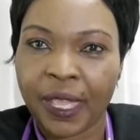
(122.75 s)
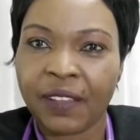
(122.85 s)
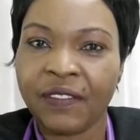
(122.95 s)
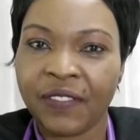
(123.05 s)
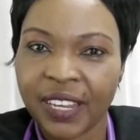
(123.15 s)

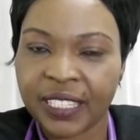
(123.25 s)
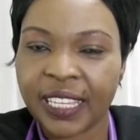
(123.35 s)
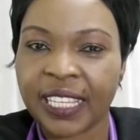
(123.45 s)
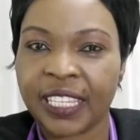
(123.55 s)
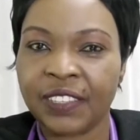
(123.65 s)
Very
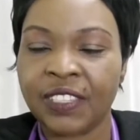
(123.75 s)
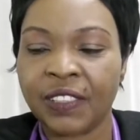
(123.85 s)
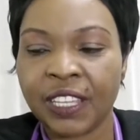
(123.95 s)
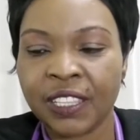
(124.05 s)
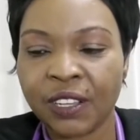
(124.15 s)

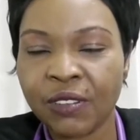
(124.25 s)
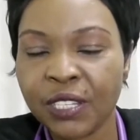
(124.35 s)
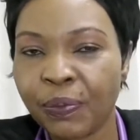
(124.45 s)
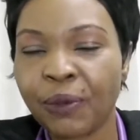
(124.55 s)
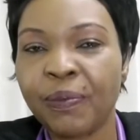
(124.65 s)
successful. The
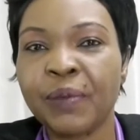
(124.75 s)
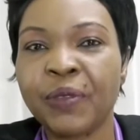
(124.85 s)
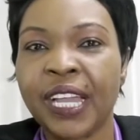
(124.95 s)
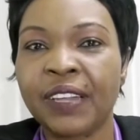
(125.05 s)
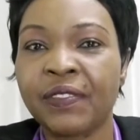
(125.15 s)
only problem
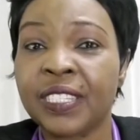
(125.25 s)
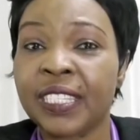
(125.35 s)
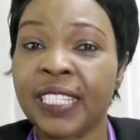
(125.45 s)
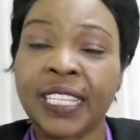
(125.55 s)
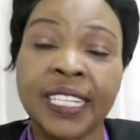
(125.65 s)
we have is
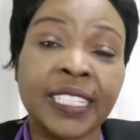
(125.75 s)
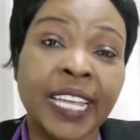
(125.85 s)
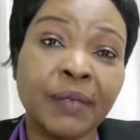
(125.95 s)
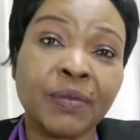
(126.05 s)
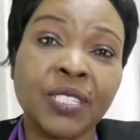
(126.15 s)
that at
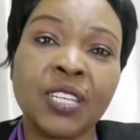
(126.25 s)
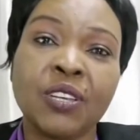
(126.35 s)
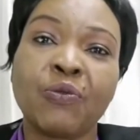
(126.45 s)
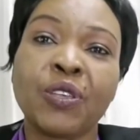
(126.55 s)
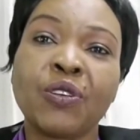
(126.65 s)
times
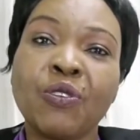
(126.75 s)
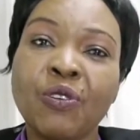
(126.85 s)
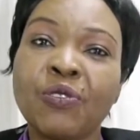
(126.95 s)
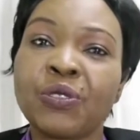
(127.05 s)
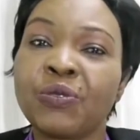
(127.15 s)
we
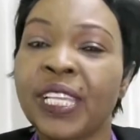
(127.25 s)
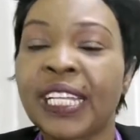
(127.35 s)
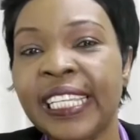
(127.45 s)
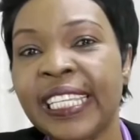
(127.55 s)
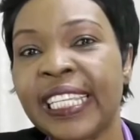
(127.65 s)
go to the
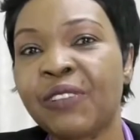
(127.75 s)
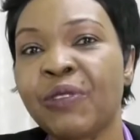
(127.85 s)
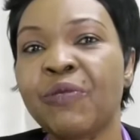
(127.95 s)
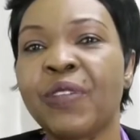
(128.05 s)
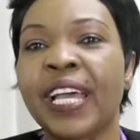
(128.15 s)
clinic
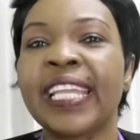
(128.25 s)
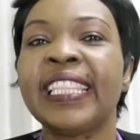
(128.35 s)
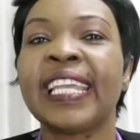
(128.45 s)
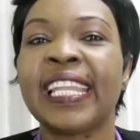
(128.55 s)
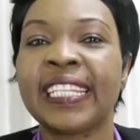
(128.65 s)
when we are
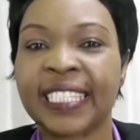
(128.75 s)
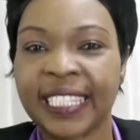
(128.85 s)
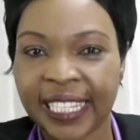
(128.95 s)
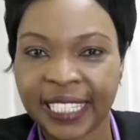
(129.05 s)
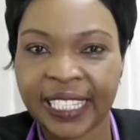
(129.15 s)
in the late
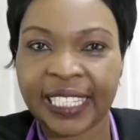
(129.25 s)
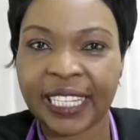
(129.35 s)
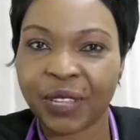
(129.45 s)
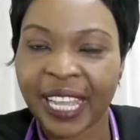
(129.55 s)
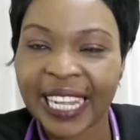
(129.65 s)
stages
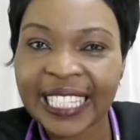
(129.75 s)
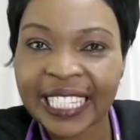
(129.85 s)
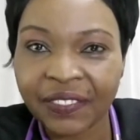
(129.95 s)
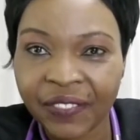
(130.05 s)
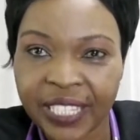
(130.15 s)
and we
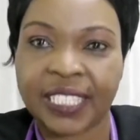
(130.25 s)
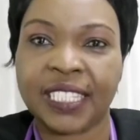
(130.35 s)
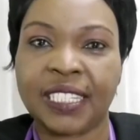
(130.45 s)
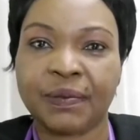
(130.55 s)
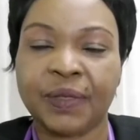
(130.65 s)
can't reverse
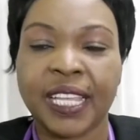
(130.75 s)
it.